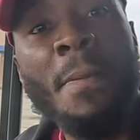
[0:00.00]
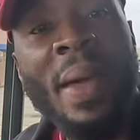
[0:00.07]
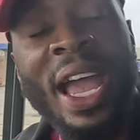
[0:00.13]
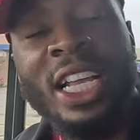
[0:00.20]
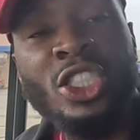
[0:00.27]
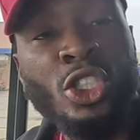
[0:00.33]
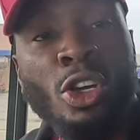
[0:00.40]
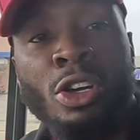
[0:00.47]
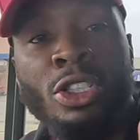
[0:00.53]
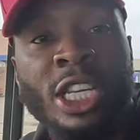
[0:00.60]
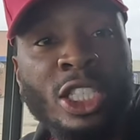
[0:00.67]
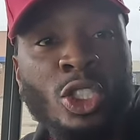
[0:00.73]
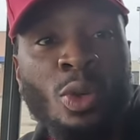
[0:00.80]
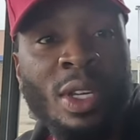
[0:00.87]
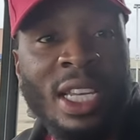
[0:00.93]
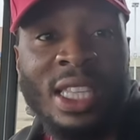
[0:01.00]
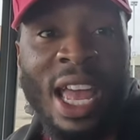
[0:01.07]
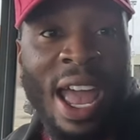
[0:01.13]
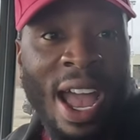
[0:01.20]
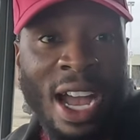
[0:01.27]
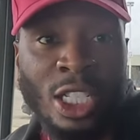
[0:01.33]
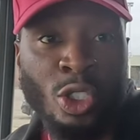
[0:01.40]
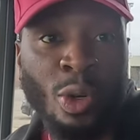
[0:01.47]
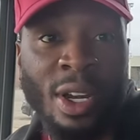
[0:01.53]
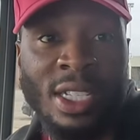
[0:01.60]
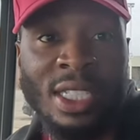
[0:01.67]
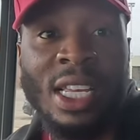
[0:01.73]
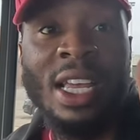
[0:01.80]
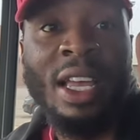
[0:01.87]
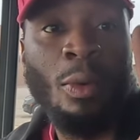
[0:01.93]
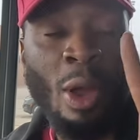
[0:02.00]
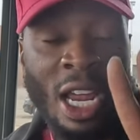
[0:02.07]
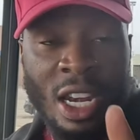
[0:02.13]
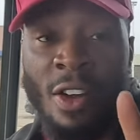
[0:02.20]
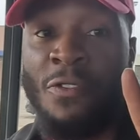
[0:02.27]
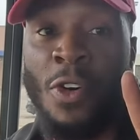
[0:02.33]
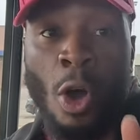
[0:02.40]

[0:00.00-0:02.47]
Make sure that you get the address in the